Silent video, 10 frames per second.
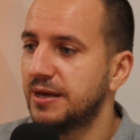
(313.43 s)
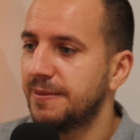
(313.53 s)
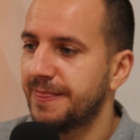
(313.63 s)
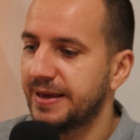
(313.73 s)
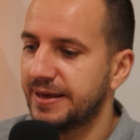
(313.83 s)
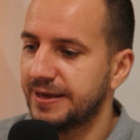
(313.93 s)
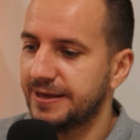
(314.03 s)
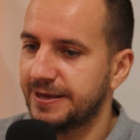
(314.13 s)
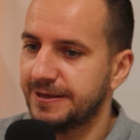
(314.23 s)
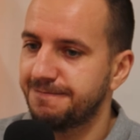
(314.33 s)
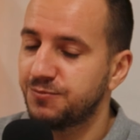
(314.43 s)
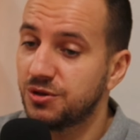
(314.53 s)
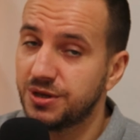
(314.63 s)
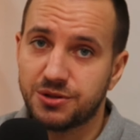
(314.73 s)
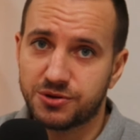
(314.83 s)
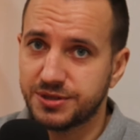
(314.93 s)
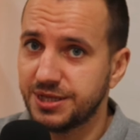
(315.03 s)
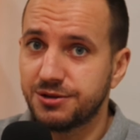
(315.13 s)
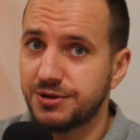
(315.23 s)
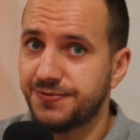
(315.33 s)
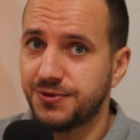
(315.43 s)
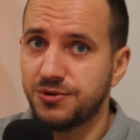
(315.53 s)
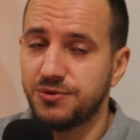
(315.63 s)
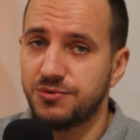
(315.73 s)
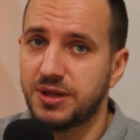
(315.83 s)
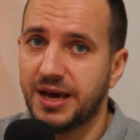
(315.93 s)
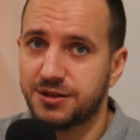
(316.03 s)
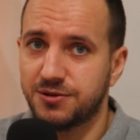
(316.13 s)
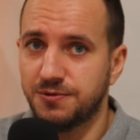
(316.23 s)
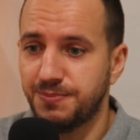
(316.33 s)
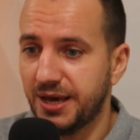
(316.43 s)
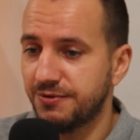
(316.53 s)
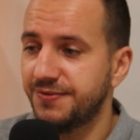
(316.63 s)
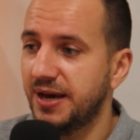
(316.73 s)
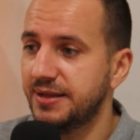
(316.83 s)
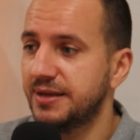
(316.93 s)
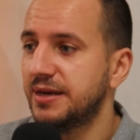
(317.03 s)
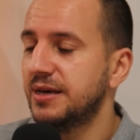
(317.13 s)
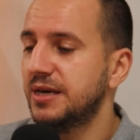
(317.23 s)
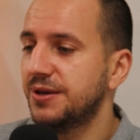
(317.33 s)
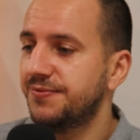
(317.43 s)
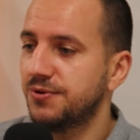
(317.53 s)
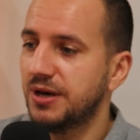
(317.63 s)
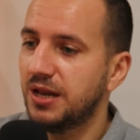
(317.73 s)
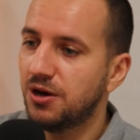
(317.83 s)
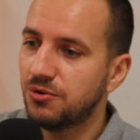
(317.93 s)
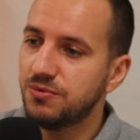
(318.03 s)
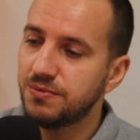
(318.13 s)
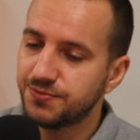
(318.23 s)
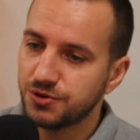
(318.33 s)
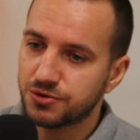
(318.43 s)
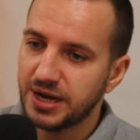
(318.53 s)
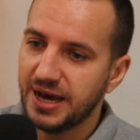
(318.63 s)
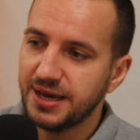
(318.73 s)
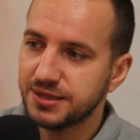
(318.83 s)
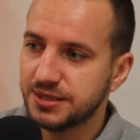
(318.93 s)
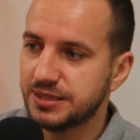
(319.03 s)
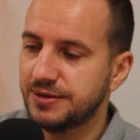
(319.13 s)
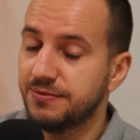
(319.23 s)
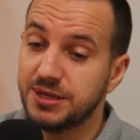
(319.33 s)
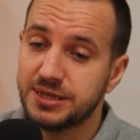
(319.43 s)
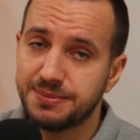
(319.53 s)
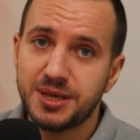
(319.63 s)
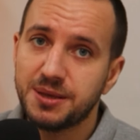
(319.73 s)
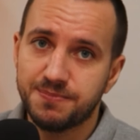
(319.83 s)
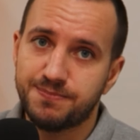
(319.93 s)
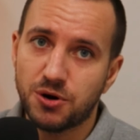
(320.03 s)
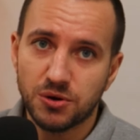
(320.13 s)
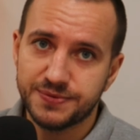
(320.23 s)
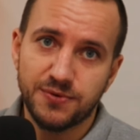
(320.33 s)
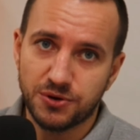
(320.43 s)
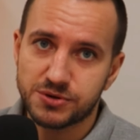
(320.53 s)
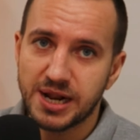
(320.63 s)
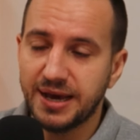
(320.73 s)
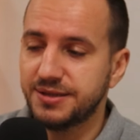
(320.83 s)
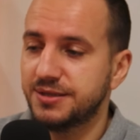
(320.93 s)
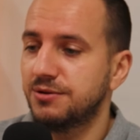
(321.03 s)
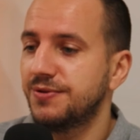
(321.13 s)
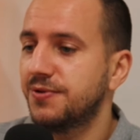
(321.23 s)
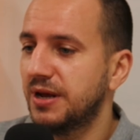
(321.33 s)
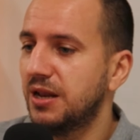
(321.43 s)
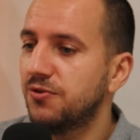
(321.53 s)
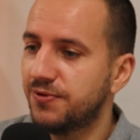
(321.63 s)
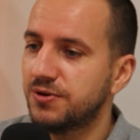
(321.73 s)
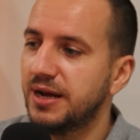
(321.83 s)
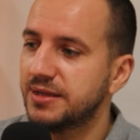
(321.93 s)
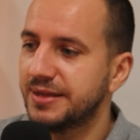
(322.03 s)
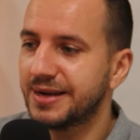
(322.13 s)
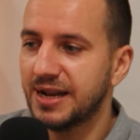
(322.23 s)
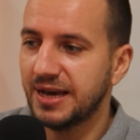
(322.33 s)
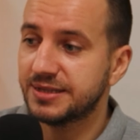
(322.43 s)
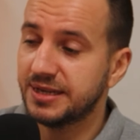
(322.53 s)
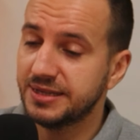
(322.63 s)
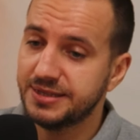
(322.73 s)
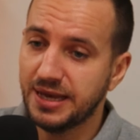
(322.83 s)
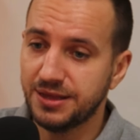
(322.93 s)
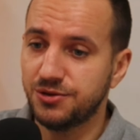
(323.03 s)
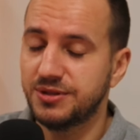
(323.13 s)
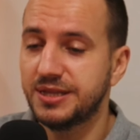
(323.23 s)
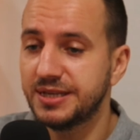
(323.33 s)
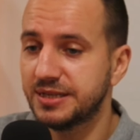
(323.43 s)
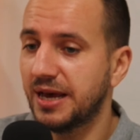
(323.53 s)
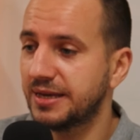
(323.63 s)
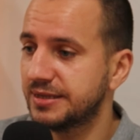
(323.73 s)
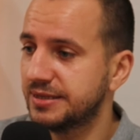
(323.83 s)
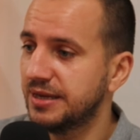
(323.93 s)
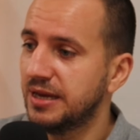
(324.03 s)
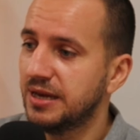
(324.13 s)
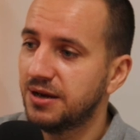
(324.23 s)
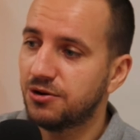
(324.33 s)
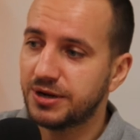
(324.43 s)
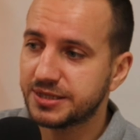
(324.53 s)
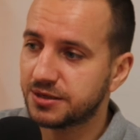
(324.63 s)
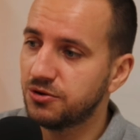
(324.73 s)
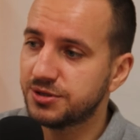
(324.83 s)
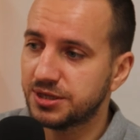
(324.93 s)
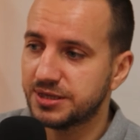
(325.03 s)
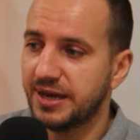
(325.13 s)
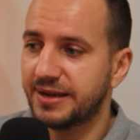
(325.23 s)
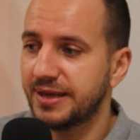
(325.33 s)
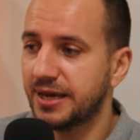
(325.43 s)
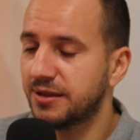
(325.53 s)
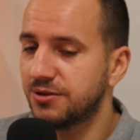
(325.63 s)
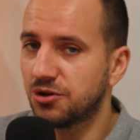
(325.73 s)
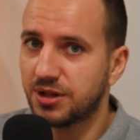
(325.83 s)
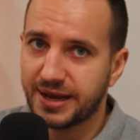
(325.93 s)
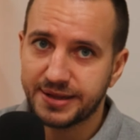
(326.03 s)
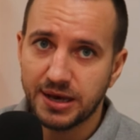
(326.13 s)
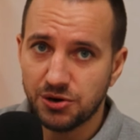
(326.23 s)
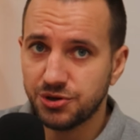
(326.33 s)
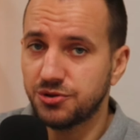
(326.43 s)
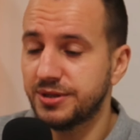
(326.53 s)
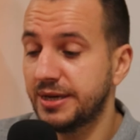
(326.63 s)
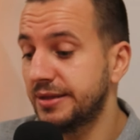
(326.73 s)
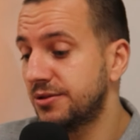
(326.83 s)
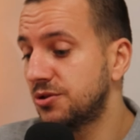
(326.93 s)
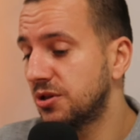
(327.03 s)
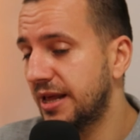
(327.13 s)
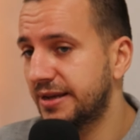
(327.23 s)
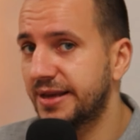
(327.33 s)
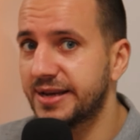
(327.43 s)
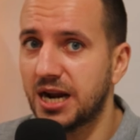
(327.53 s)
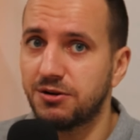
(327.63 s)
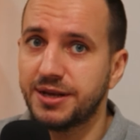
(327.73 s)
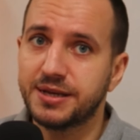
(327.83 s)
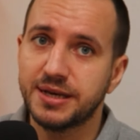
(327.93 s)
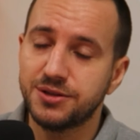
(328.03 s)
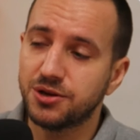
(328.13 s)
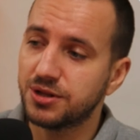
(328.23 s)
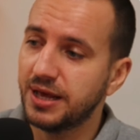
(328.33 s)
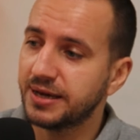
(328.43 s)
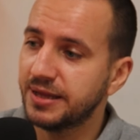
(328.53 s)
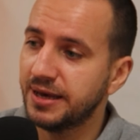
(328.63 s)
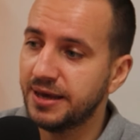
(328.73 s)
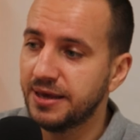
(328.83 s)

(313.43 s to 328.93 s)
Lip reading: you need to consider if you would like to play with that. If you allow to your clients, this is a big pros for your clients. So if you allow for that, the clients can send you the dislikes or exclusions, like they don't like the onion, they don't like the garlic, they don't like the